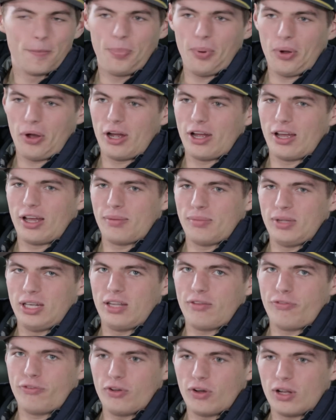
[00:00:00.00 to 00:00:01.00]
But I
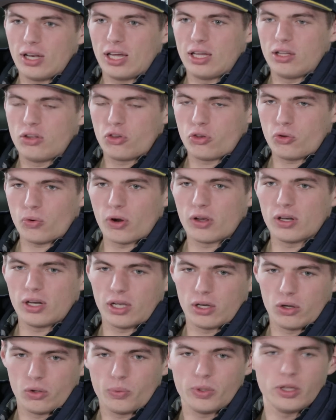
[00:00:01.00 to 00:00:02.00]
mean, if you're like
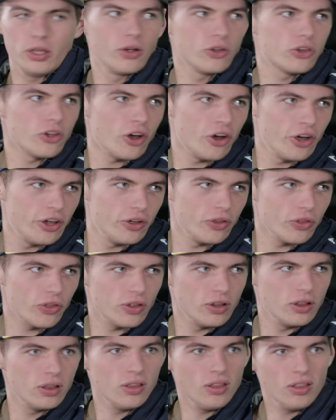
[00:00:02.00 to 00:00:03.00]
struggling a lot with your
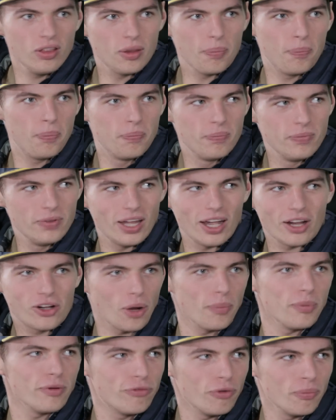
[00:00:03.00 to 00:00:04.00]
tires and they're
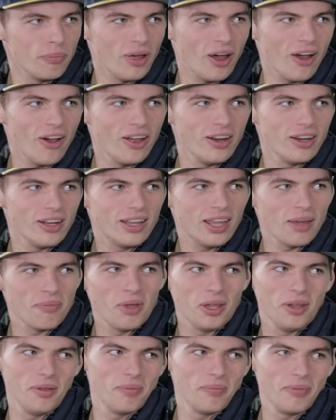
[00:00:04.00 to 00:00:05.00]
coming from behind, it
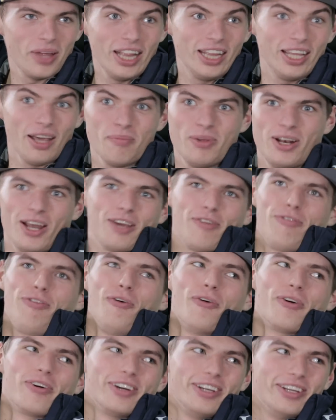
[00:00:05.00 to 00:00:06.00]
can be like a
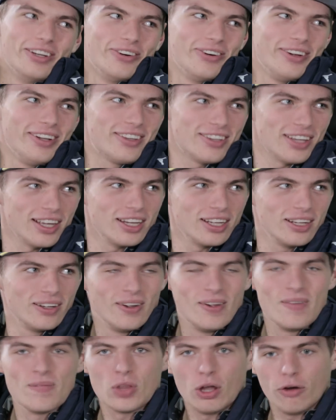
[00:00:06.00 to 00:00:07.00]
4. You know, it's like,
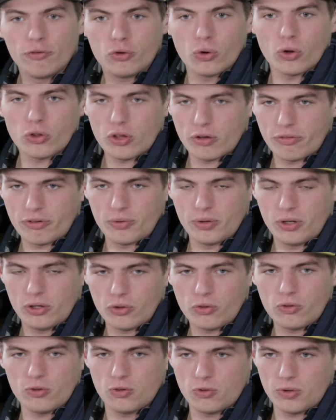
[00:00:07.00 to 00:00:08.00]
of course you're very
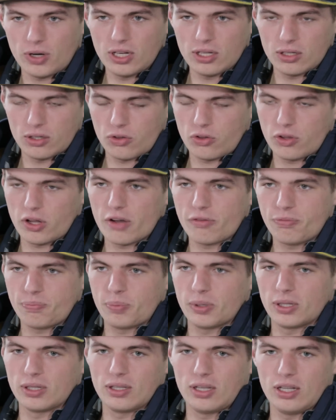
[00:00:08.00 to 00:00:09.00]
concentrated and stuff,
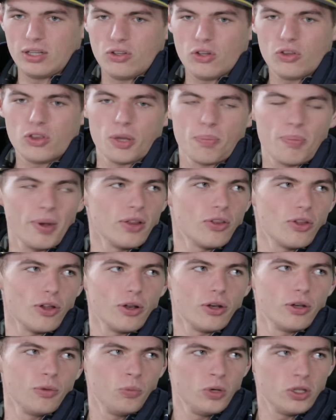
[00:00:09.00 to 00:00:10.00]
but it just depends a
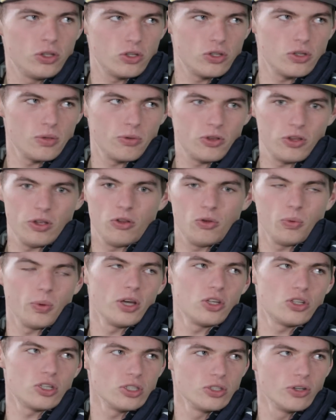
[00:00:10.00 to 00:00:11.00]
lot in which
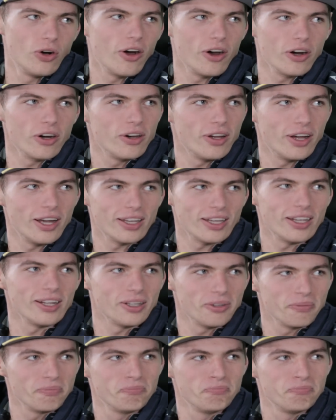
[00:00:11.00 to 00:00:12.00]
situation you are, I think.